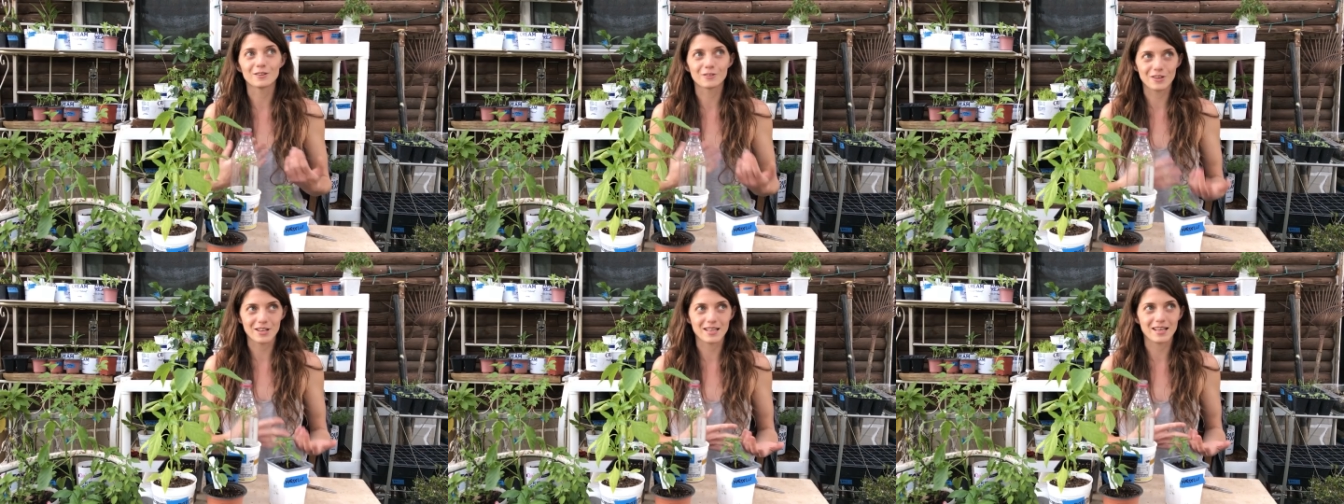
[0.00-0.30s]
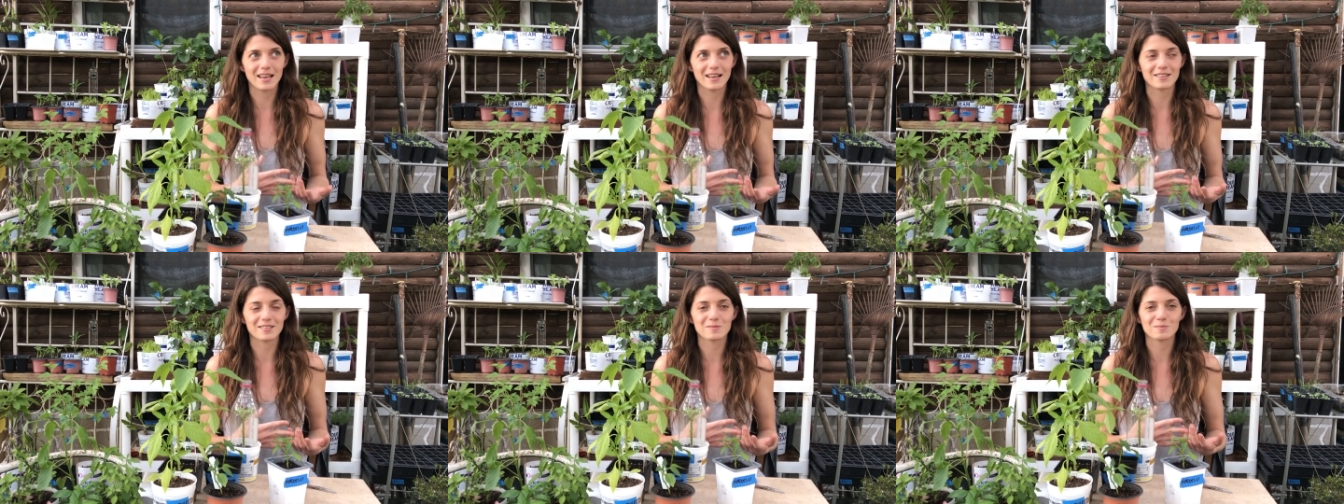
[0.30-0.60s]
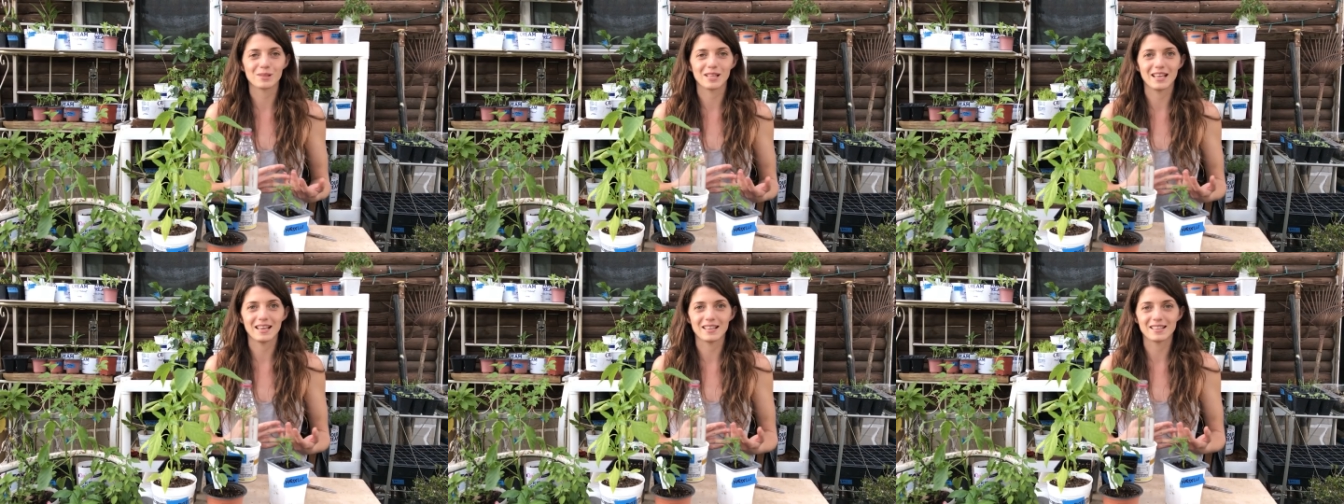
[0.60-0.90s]
greenhouse
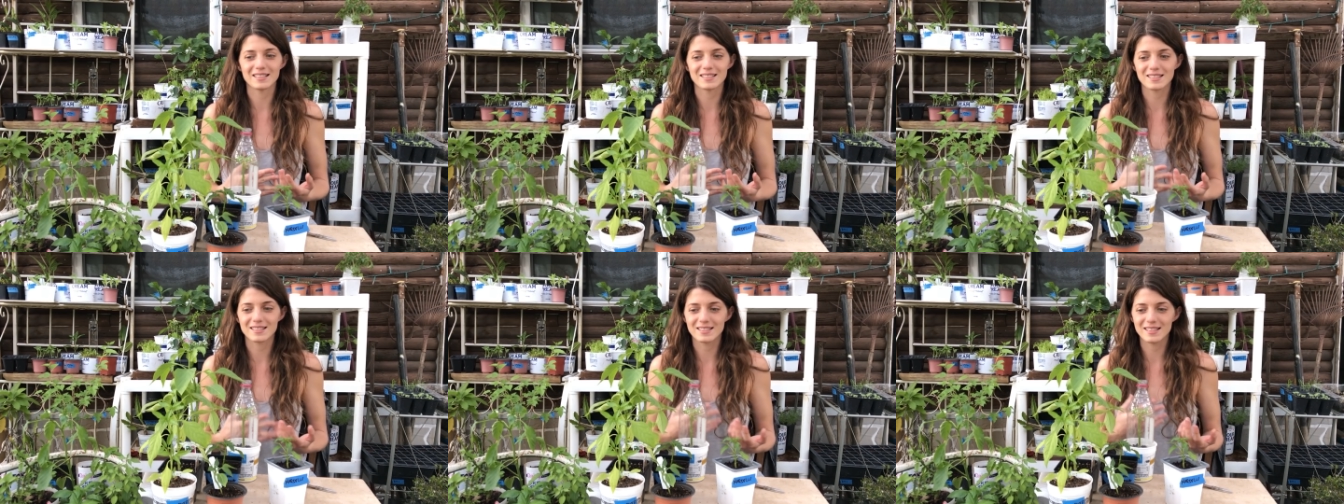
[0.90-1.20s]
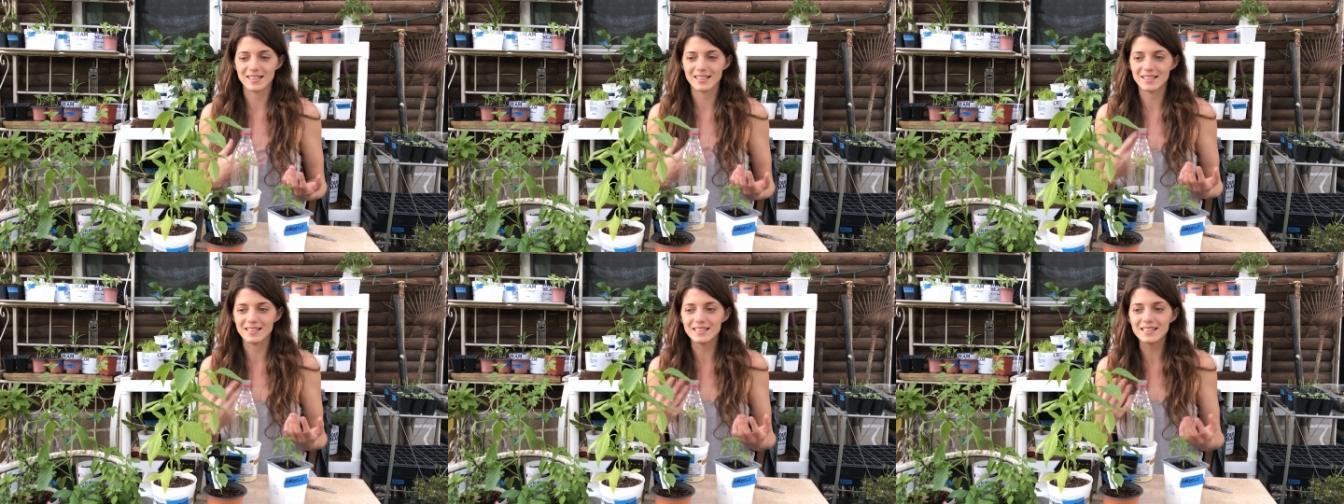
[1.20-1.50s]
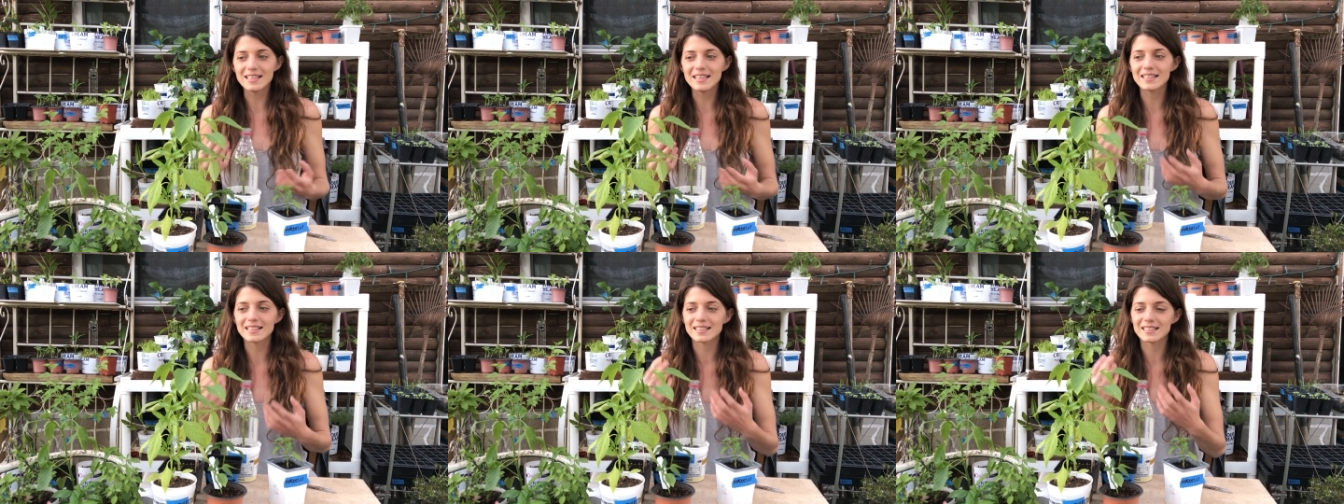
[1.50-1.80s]
plants that
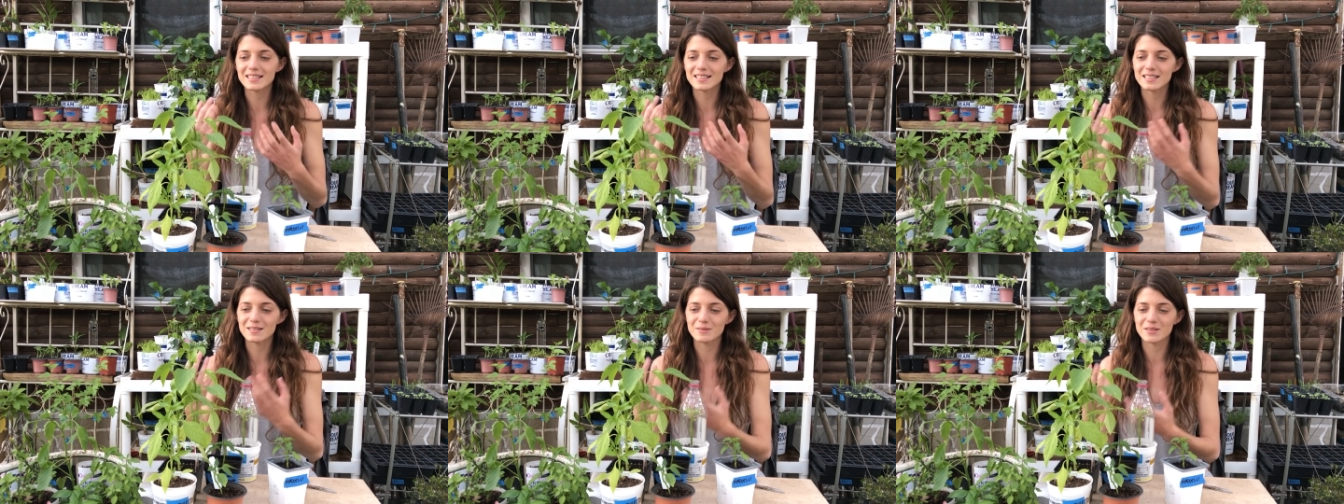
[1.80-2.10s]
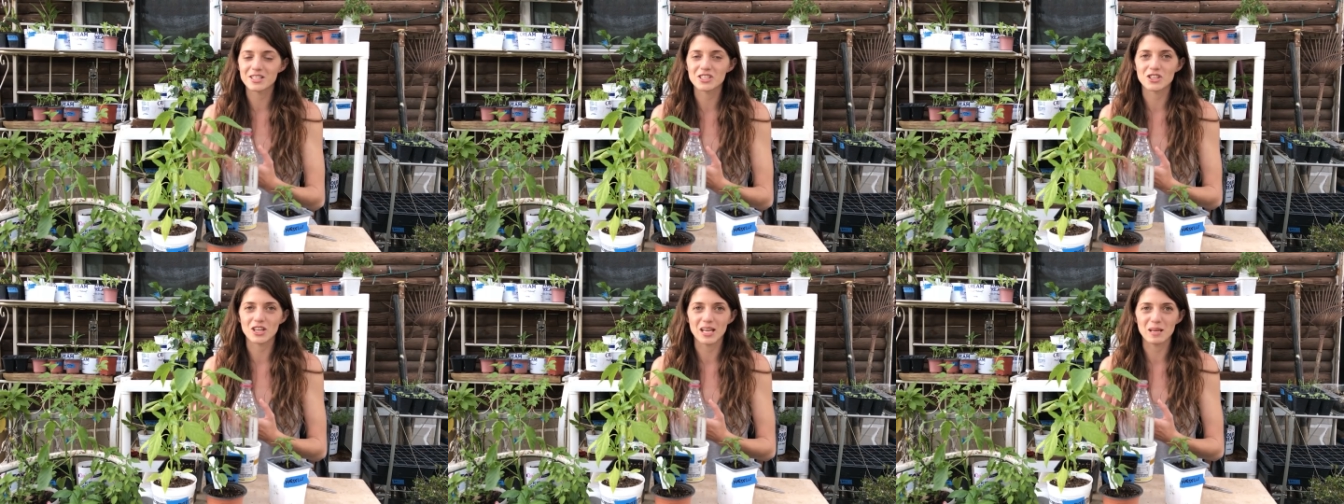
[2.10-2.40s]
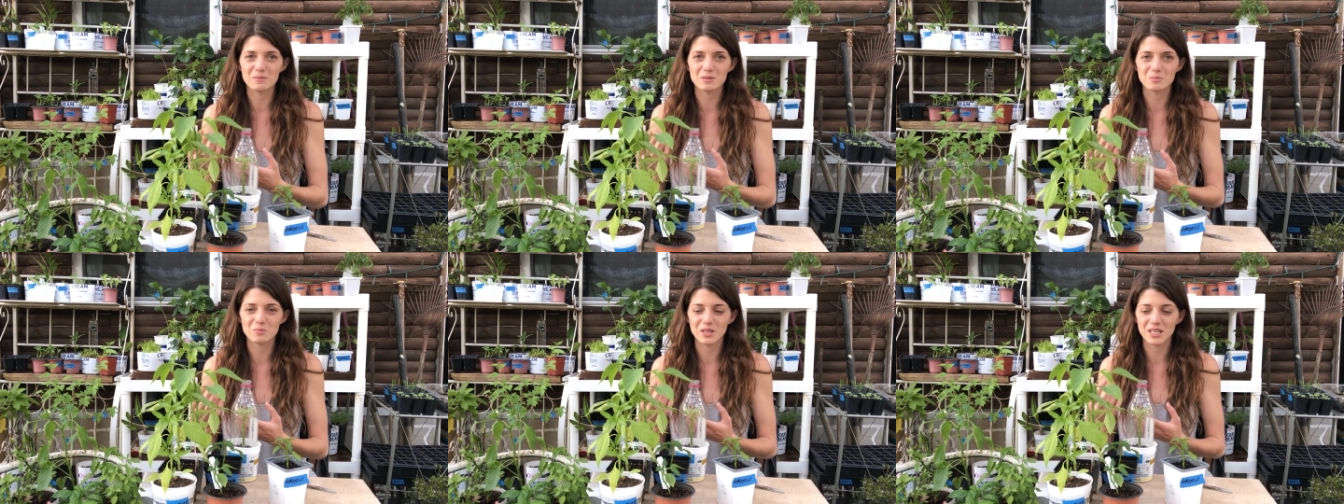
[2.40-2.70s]
needed to be
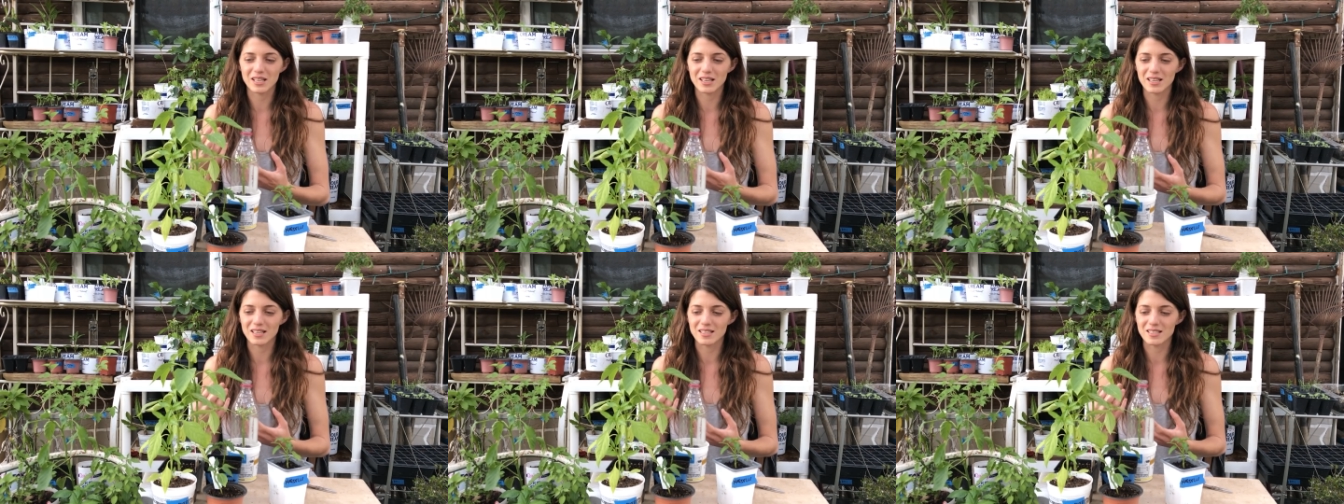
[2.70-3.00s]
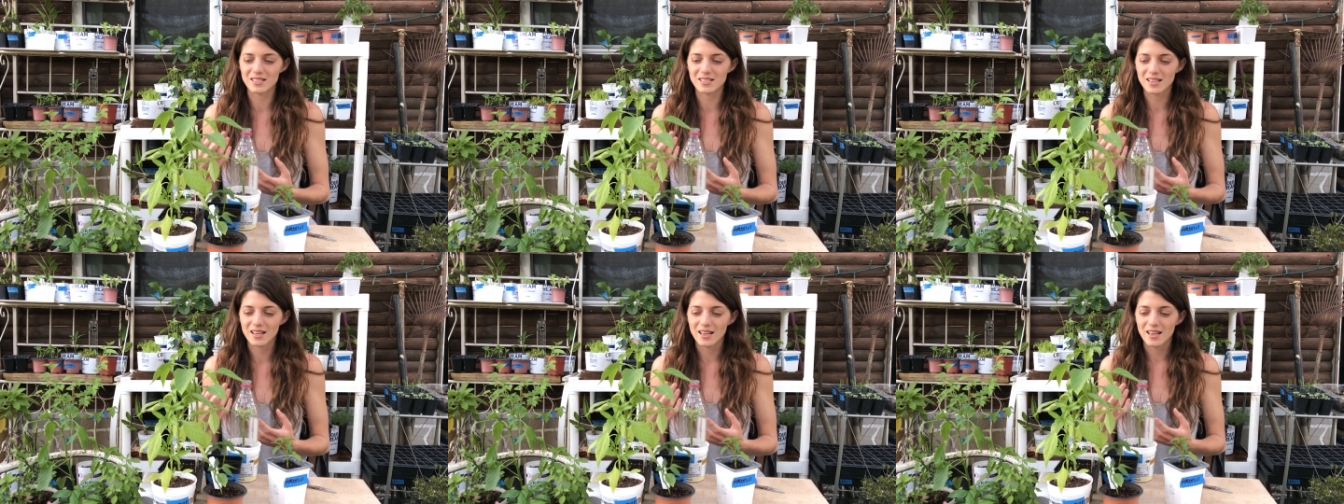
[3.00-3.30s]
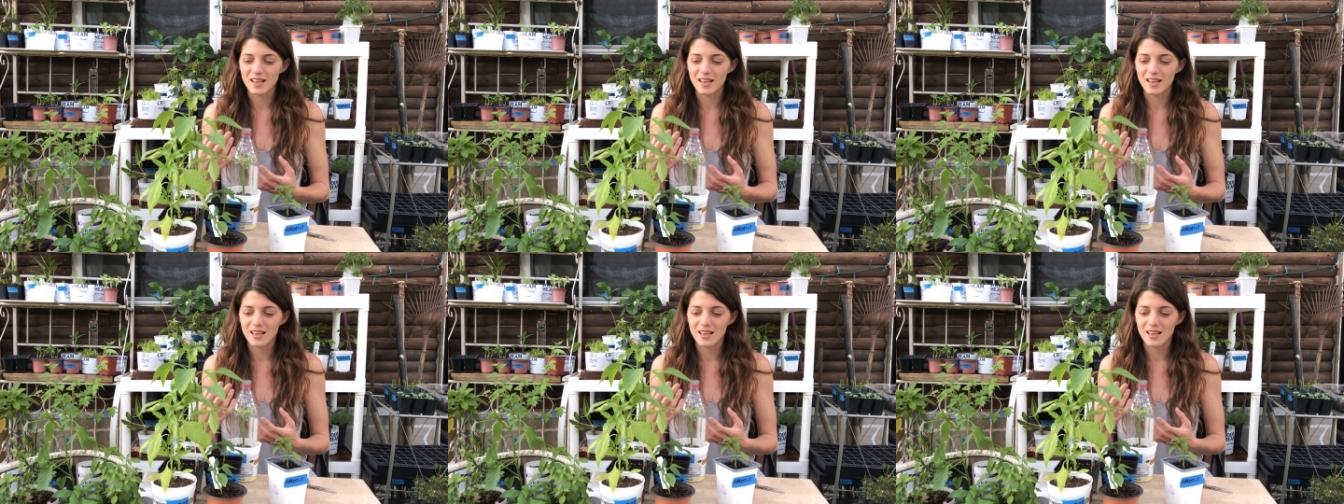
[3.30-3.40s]
shaped because